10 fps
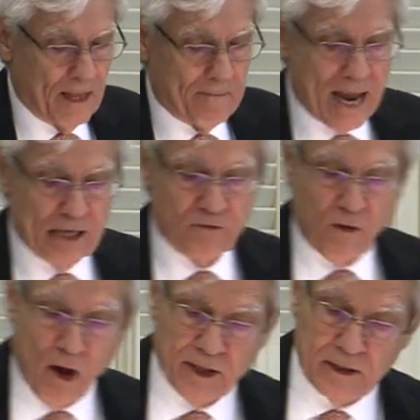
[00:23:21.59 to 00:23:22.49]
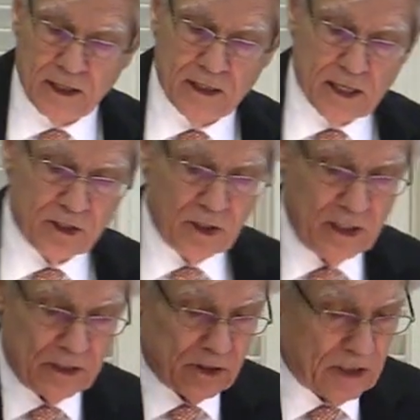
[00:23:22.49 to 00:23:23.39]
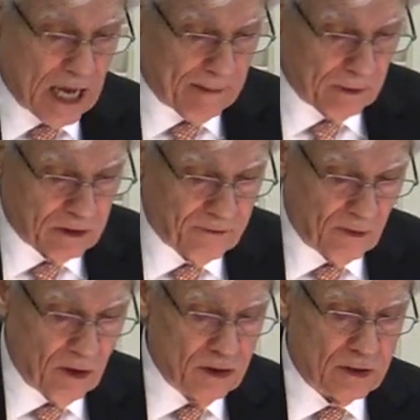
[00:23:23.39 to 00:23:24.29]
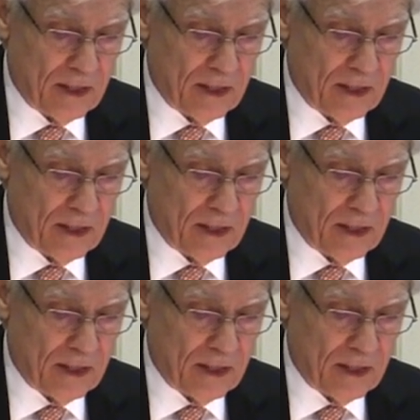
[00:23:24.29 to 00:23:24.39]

Man's fallen condition is established first,